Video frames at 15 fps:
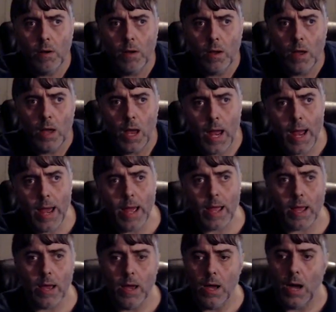
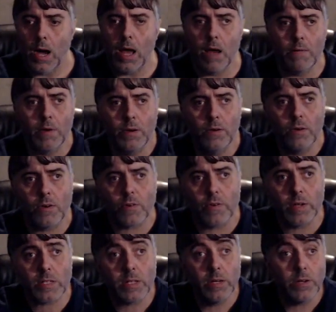Hey, I have a new
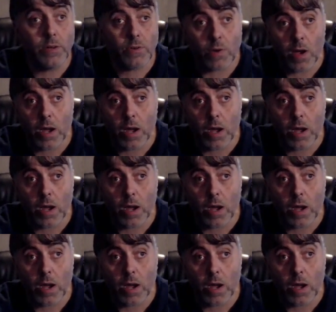Christian drug